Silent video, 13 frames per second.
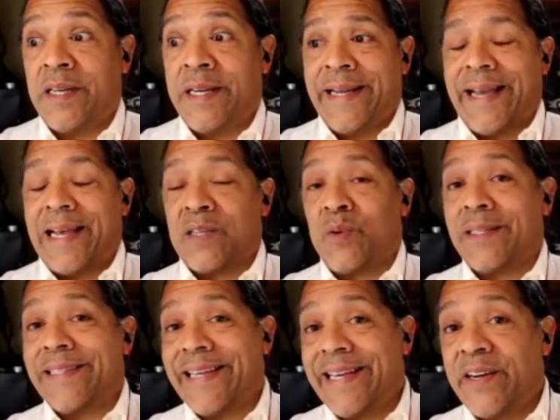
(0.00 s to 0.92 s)
as well
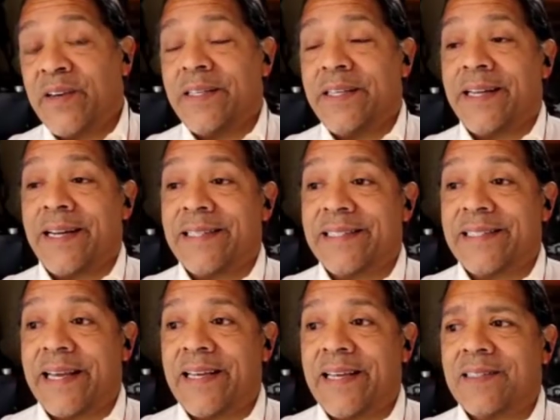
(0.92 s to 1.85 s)
as here in the United
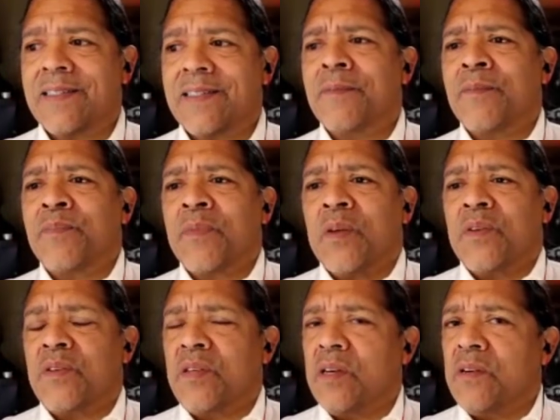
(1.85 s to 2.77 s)
States.
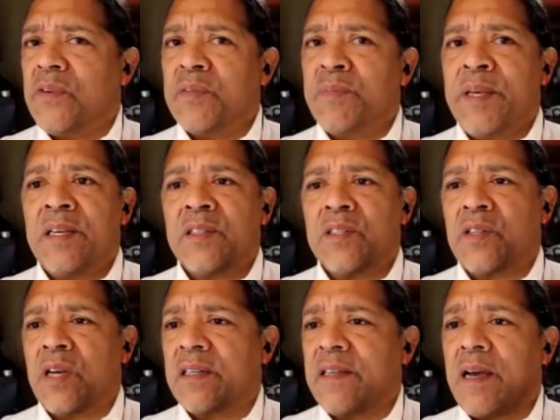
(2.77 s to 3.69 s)
Silver is being
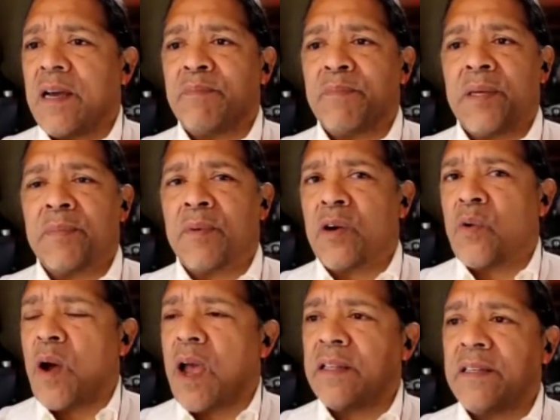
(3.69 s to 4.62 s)
sucked up. People are
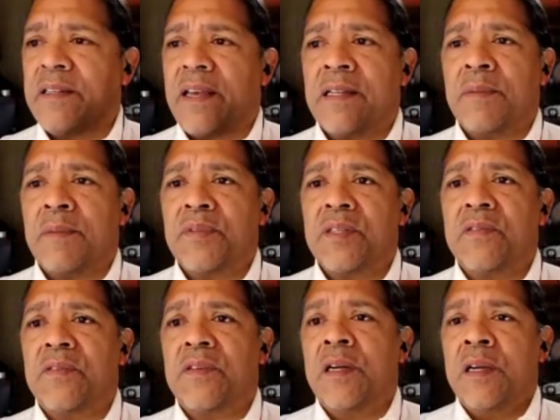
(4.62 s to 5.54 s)
quietly taking up
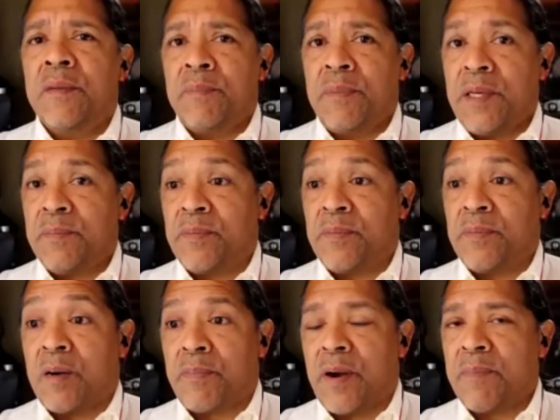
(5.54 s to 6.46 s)
silver. People are
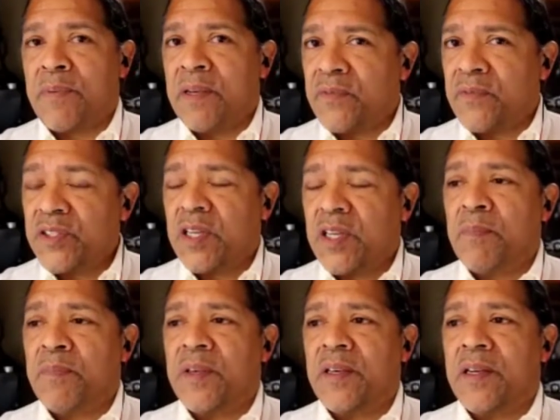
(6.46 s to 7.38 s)
prepping for
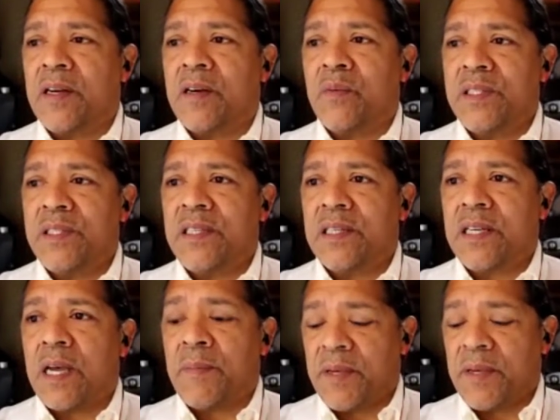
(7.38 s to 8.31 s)
something here. We see it
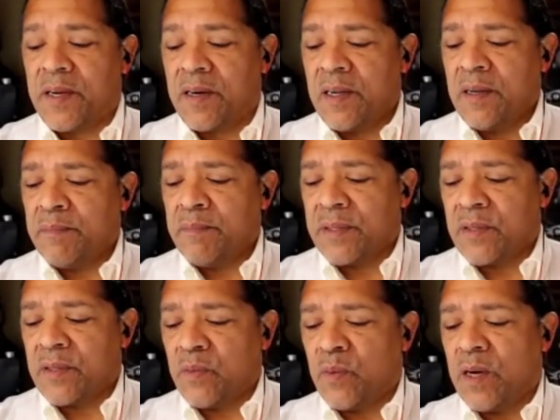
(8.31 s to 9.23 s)
coming here. But
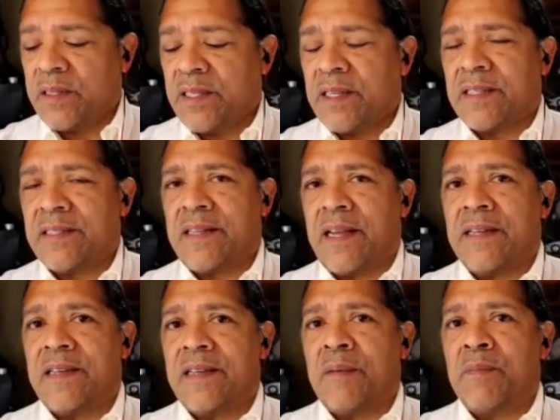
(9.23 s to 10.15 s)
the one thing that
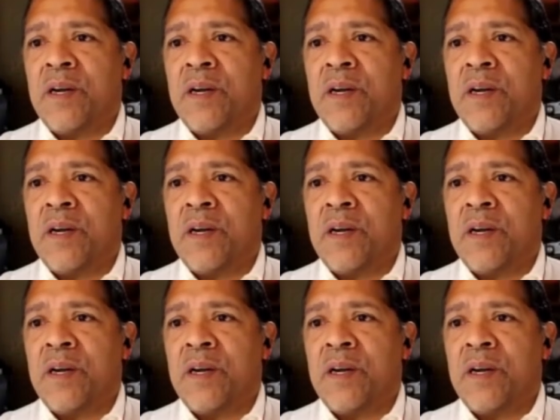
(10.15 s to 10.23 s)
stands out more than